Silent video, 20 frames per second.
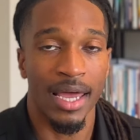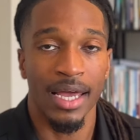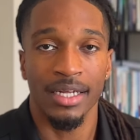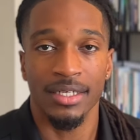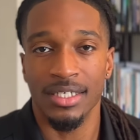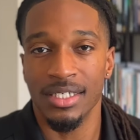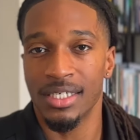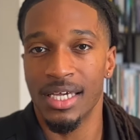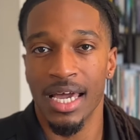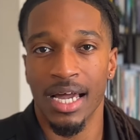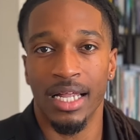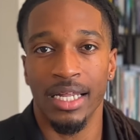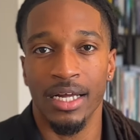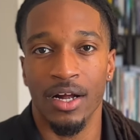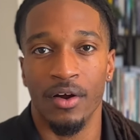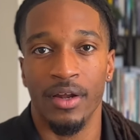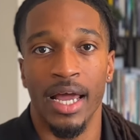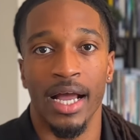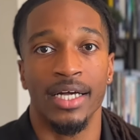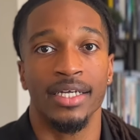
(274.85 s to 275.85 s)
Just get clear
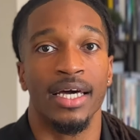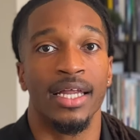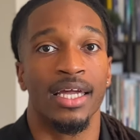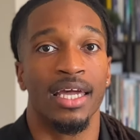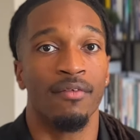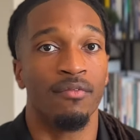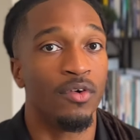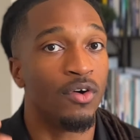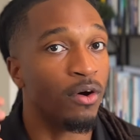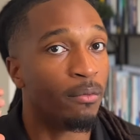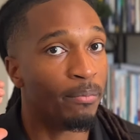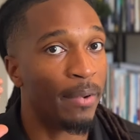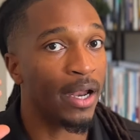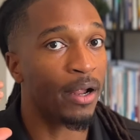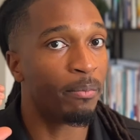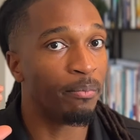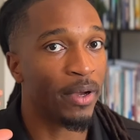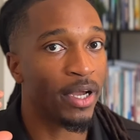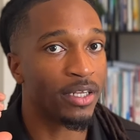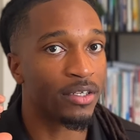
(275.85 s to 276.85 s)
on that, because that'll give you a better
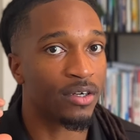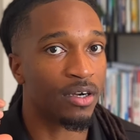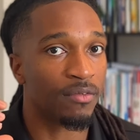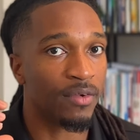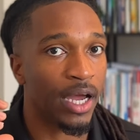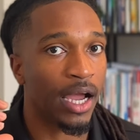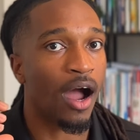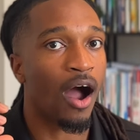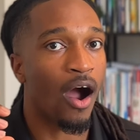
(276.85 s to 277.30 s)
picture of like,